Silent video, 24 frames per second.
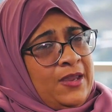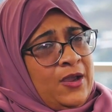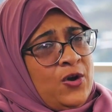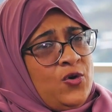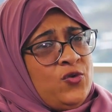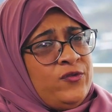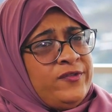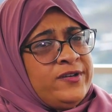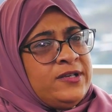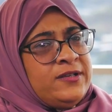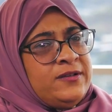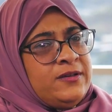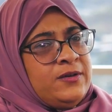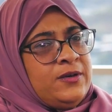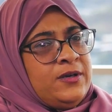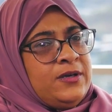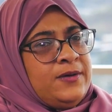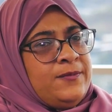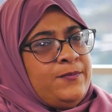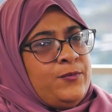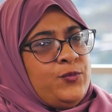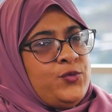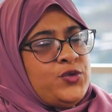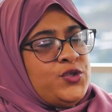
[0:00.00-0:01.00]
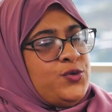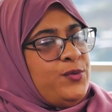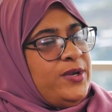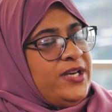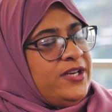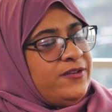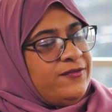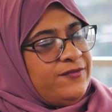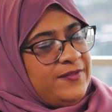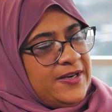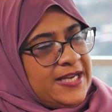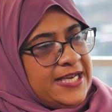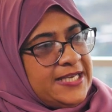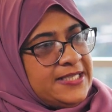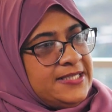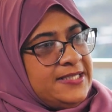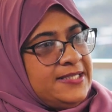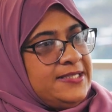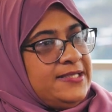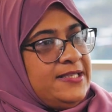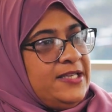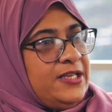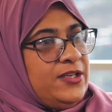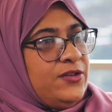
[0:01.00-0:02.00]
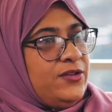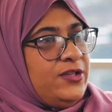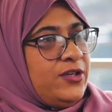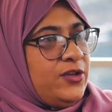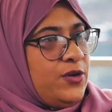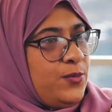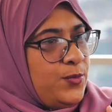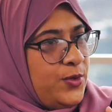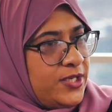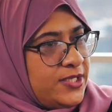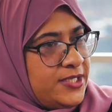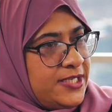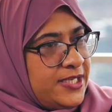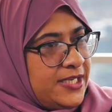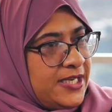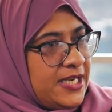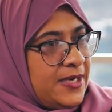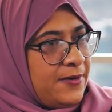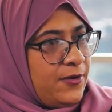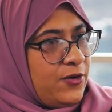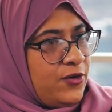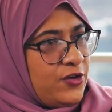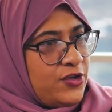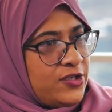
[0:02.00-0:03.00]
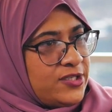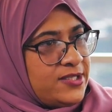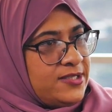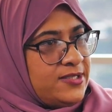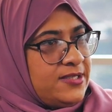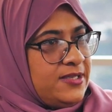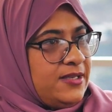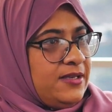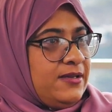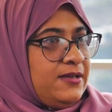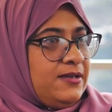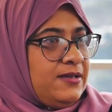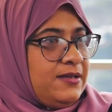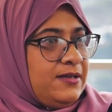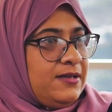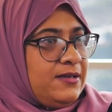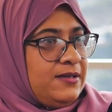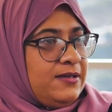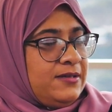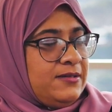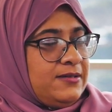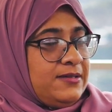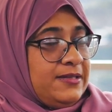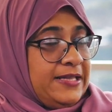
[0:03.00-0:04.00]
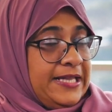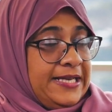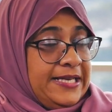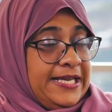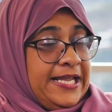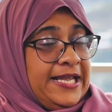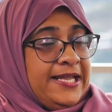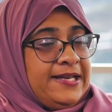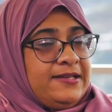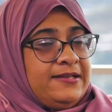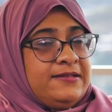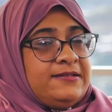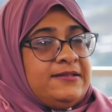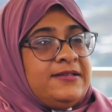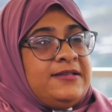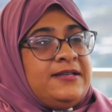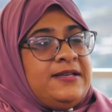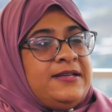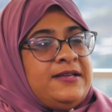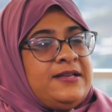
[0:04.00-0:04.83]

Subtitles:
when it floods, you know, the community can't cross that area.